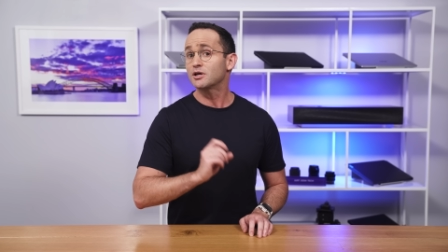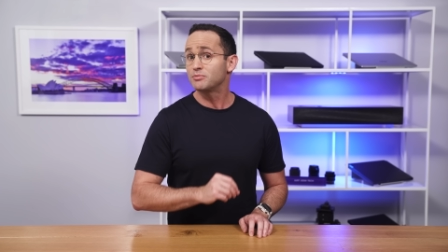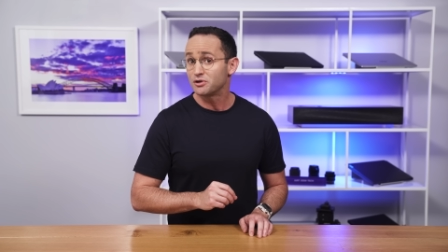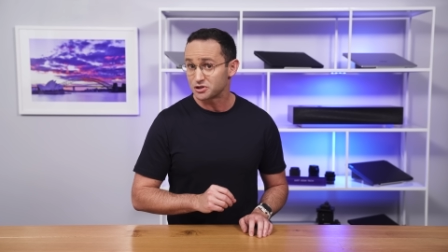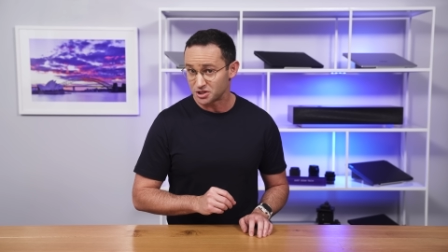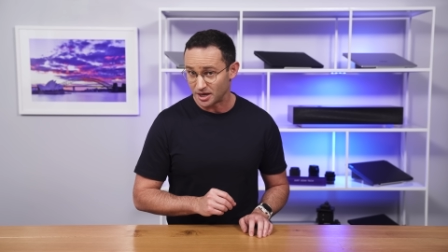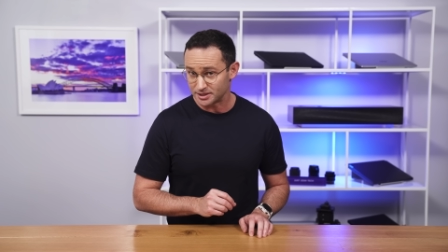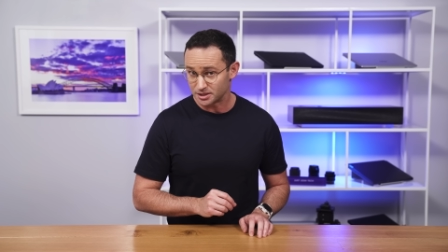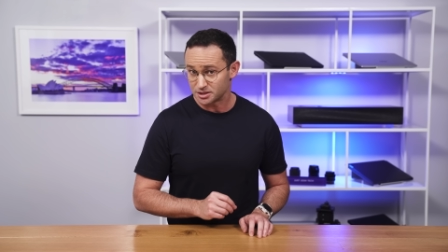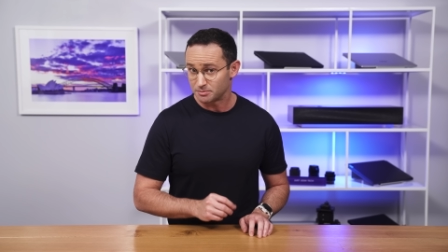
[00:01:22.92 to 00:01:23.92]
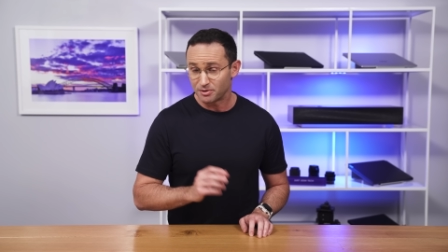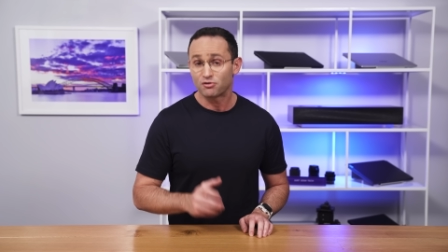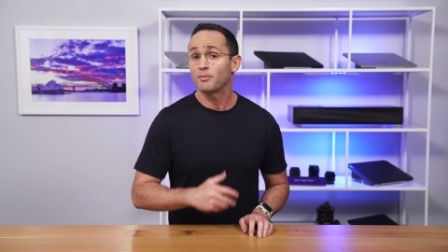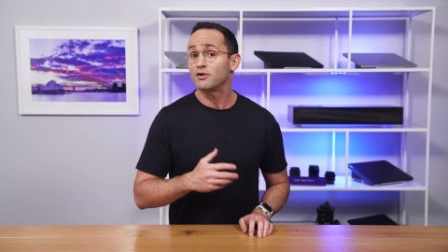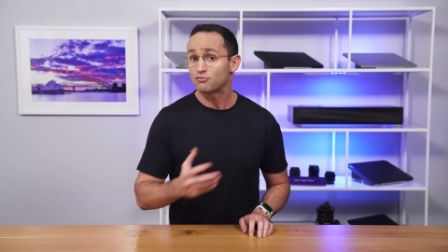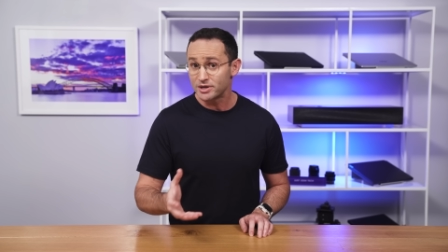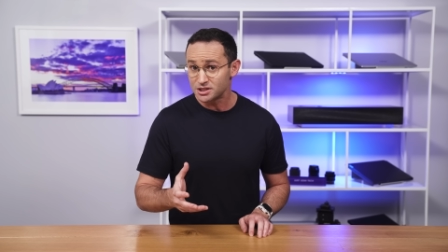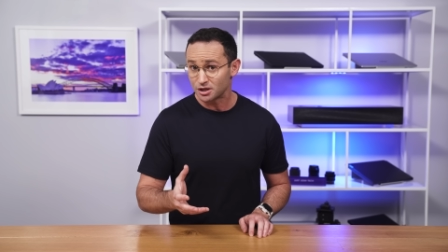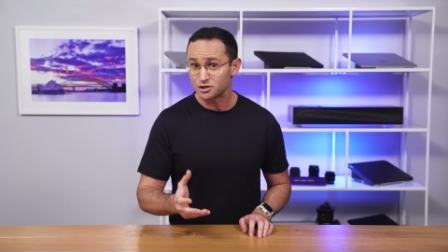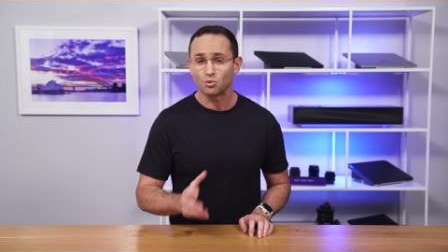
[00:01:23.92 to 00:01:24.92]
a computer scientist, but from my
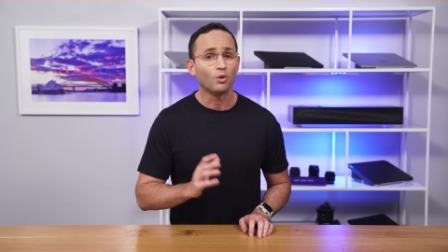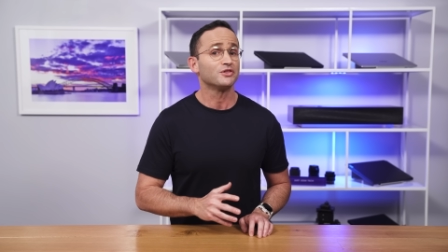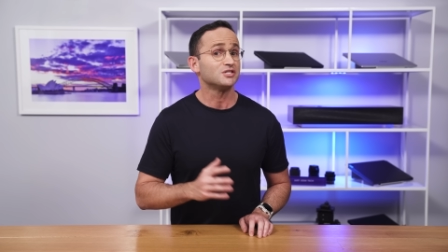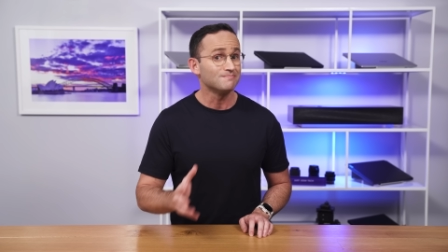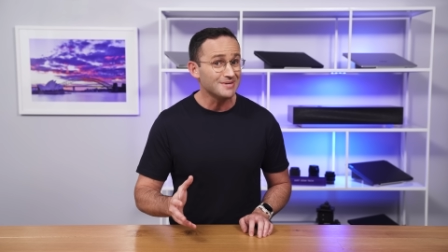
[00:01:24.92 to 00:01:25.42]
research what this